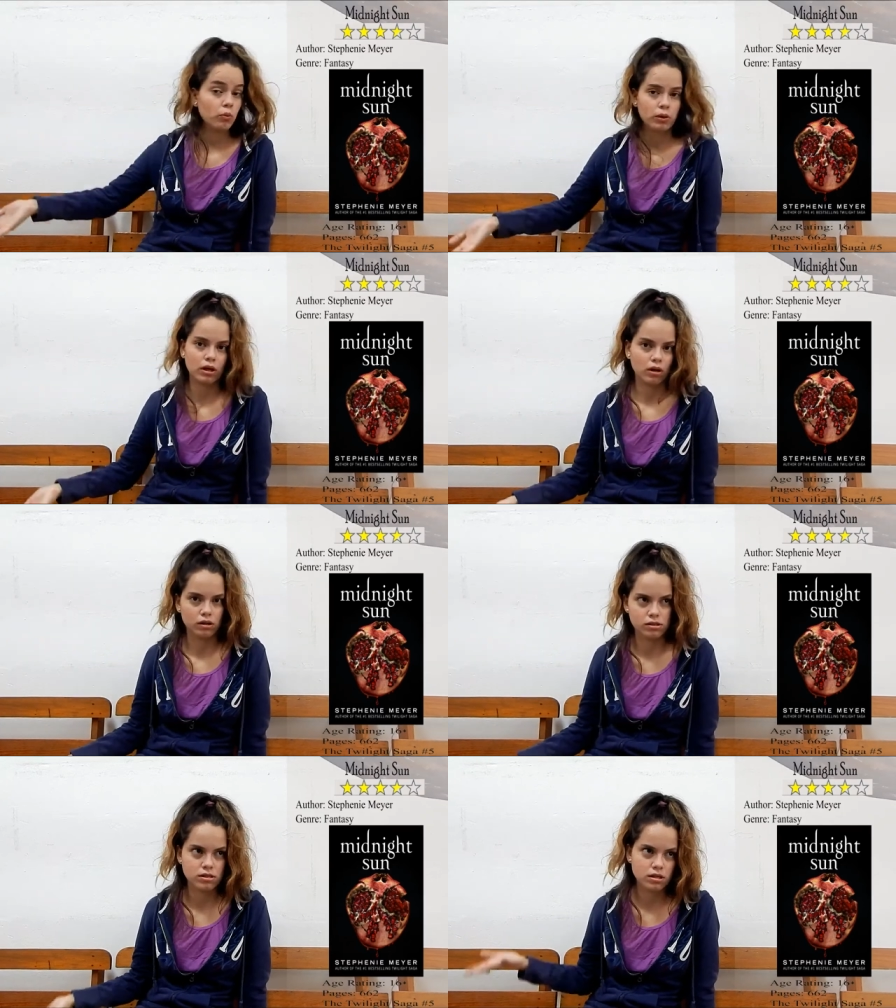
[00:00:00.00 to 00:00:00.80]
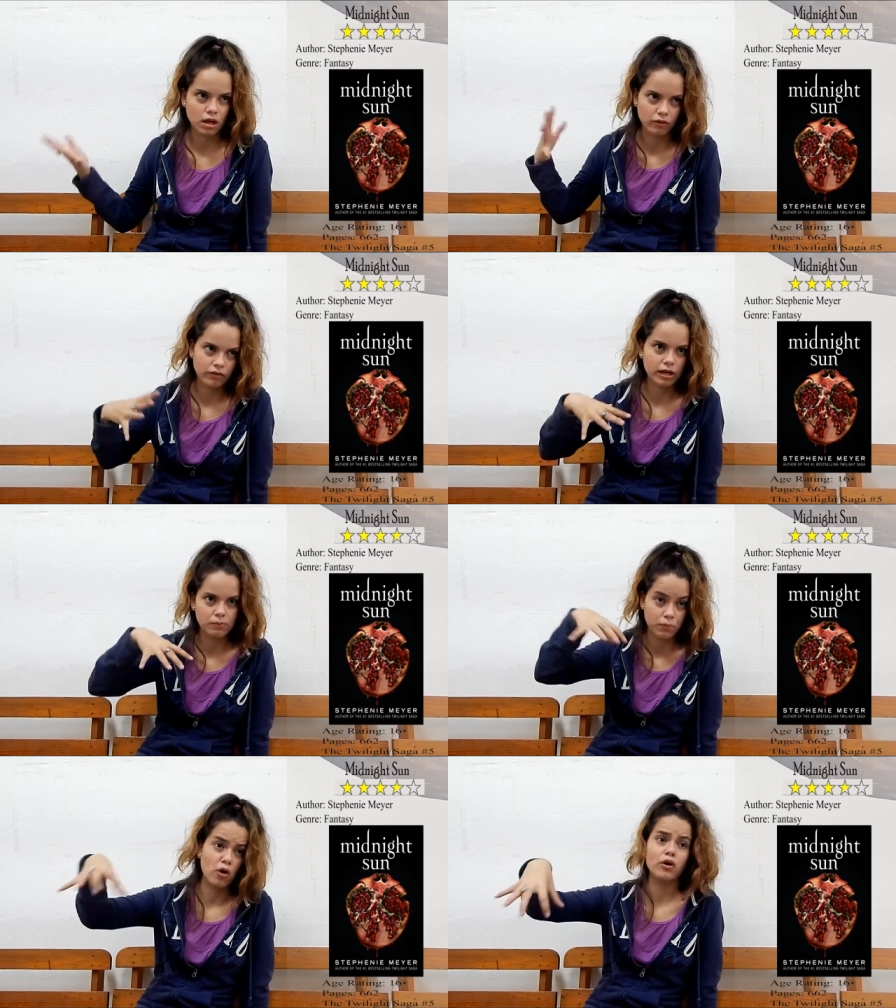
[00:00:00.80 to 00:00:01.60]
because of her
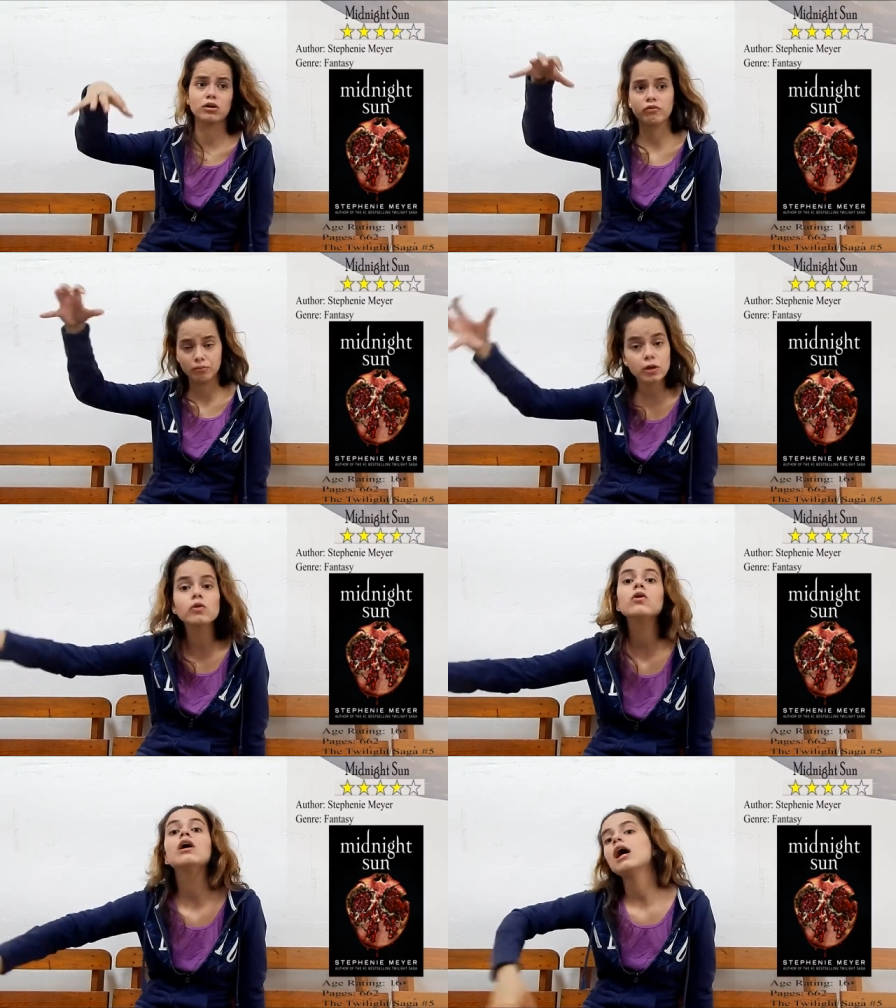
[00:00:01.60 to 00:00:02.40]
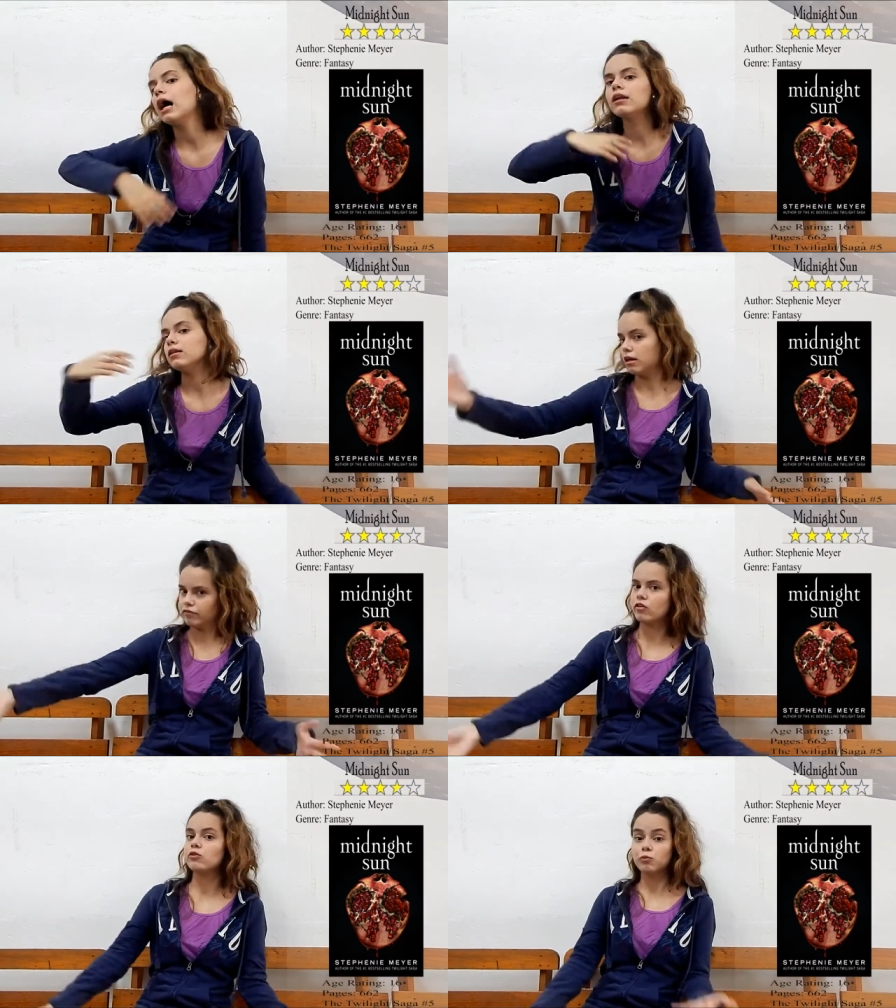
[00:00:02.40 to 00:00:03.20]
point of view, and
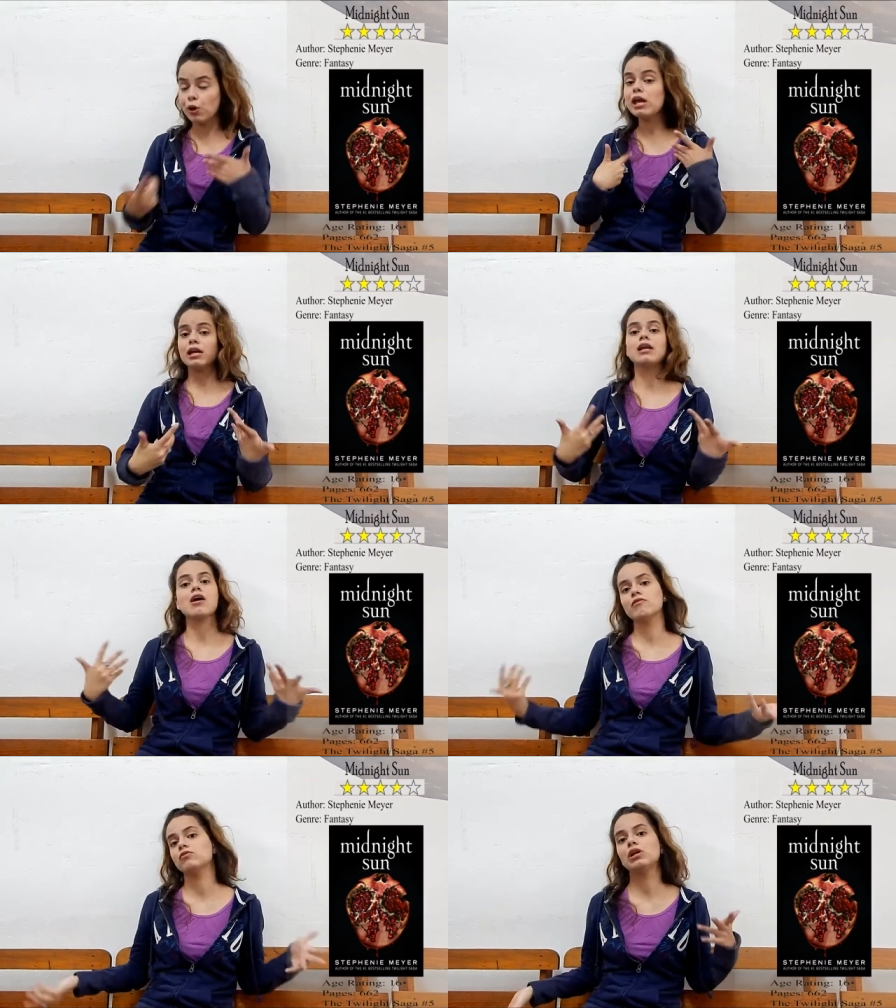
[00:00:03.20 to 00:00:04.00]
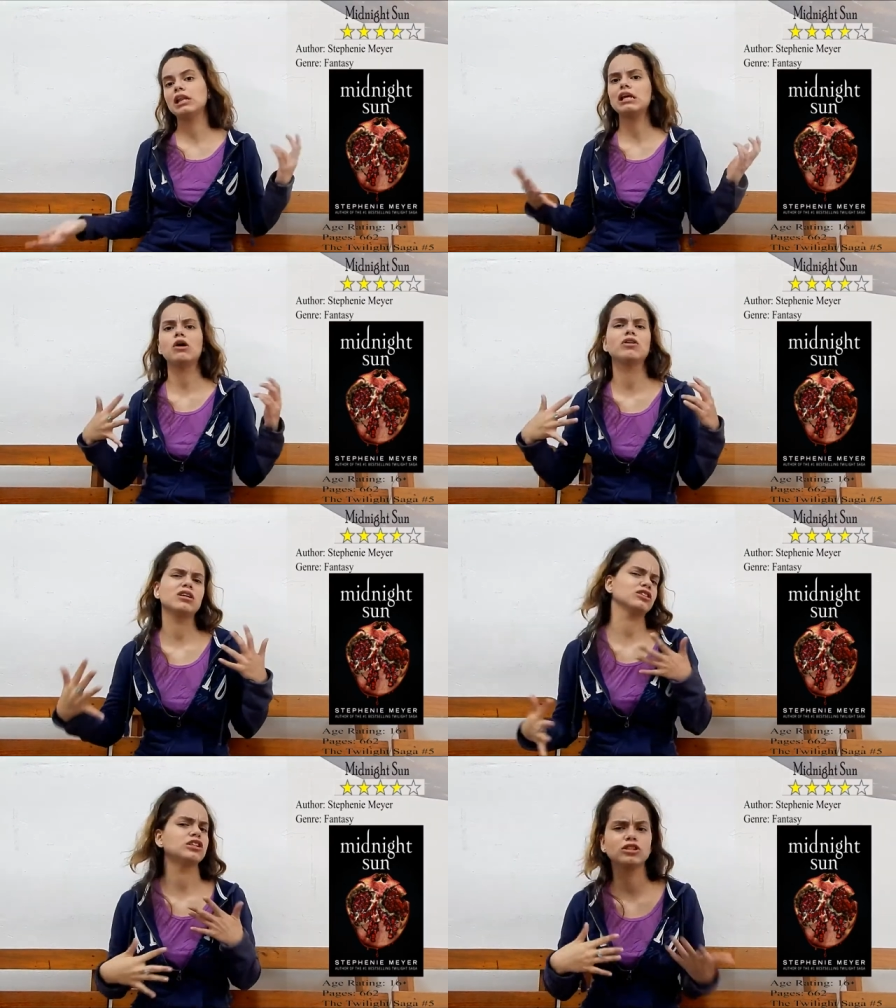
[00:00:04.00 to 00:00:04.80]
therefore we never really
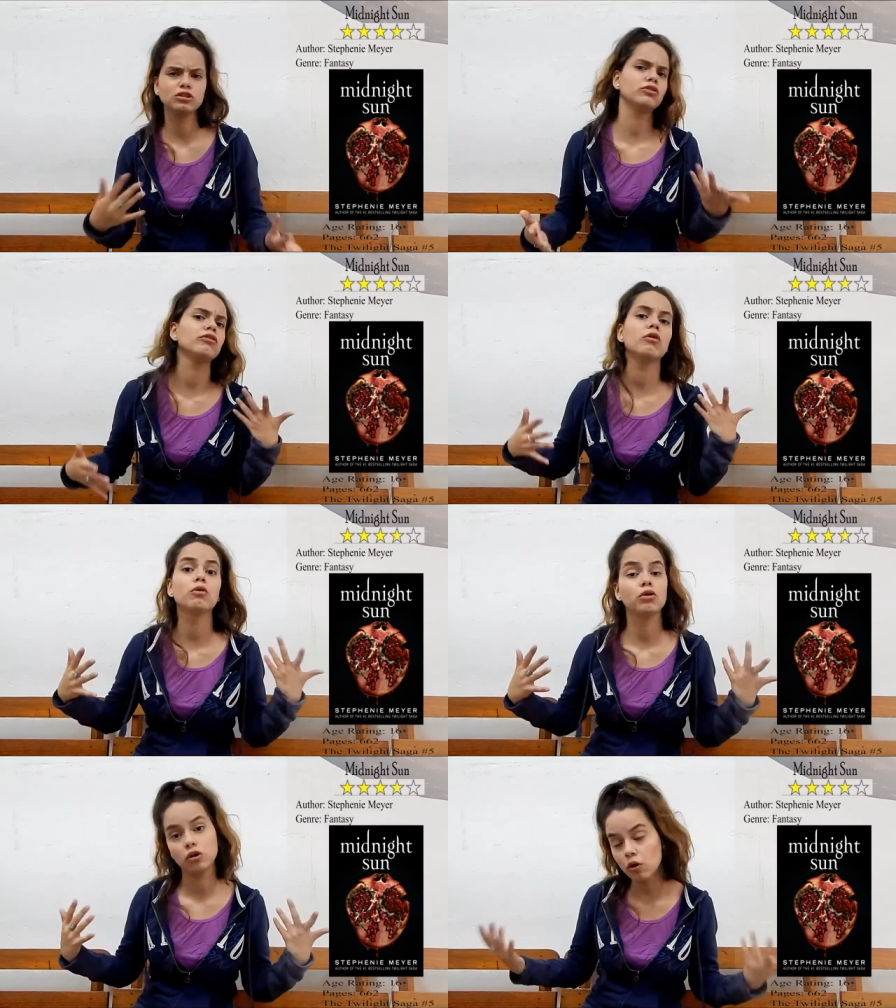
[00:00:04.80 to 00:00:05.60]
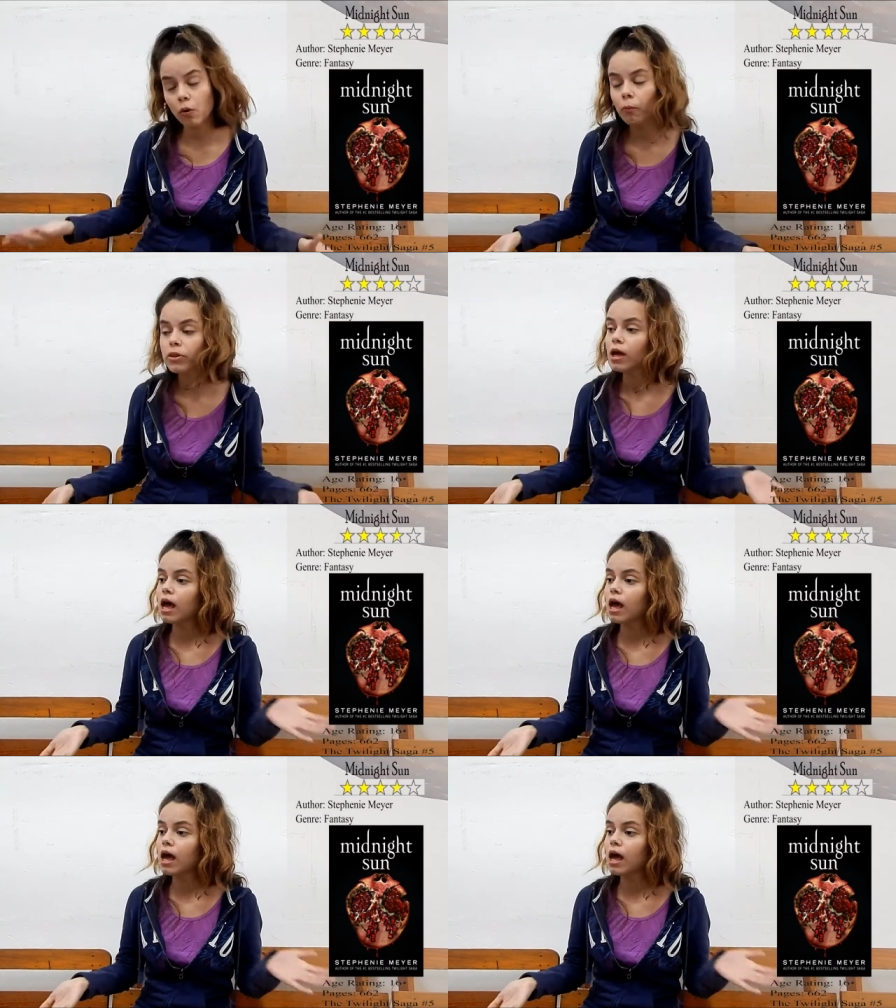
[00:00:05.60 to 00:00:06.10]
understood or knew,